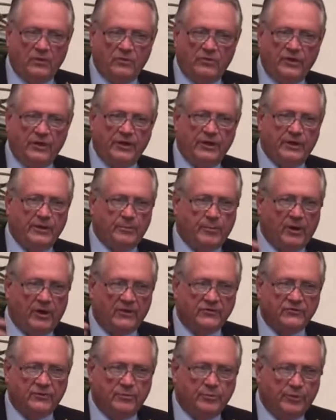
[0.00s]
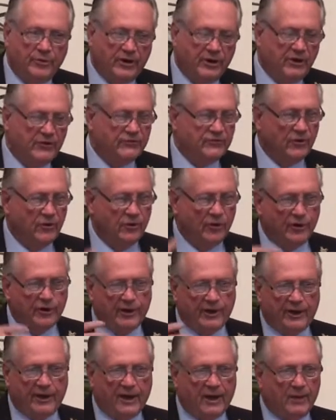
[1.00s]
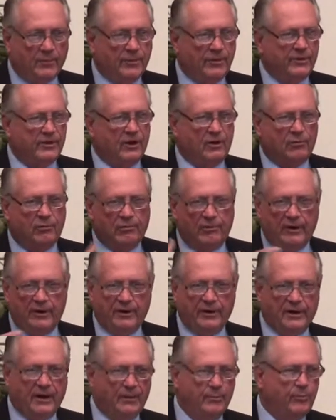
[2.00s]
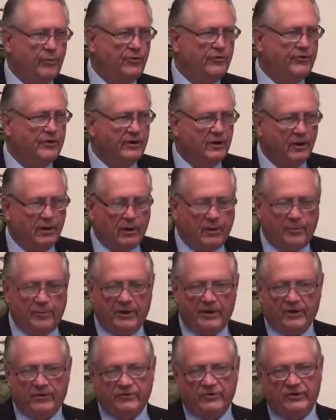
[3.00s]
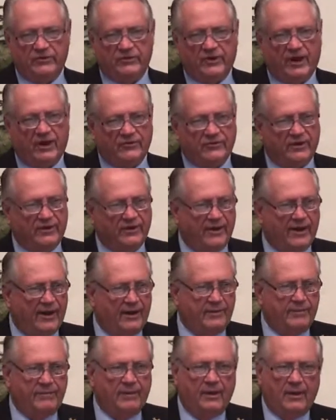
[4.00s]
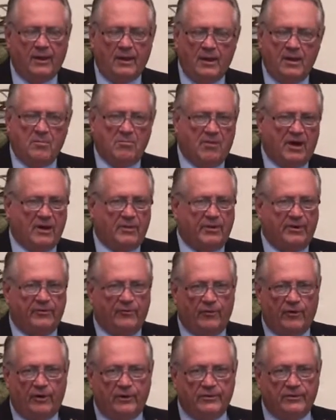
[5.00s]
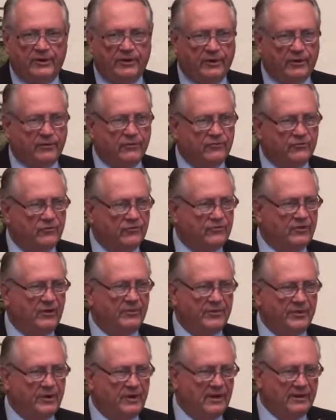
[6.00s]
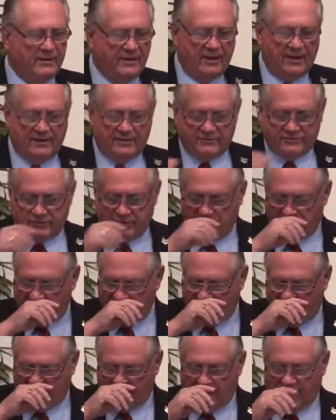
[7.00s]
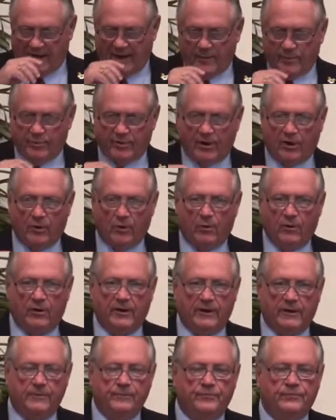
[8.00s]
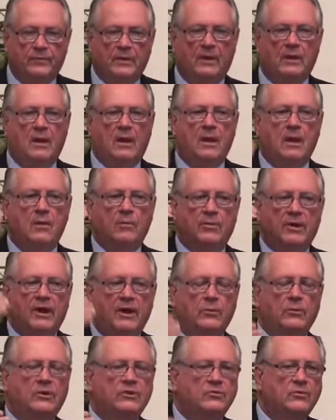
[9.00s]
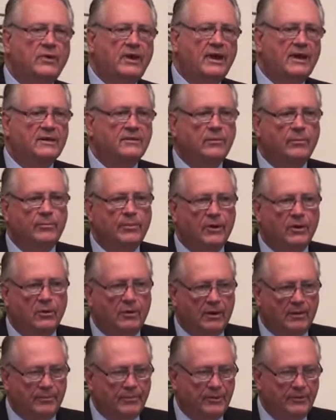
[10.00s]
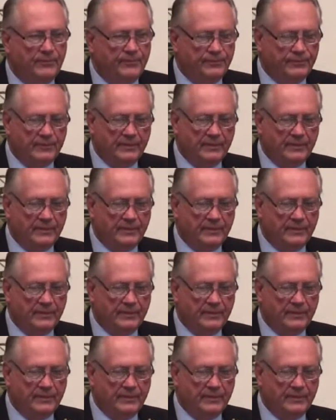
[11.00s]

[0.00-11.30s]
The Boston police are looking at it, but they're really not pushing it hard because these guys that died might have been drug dealers or something like that, so they're not a high priority. But anyways, we had the blow-up.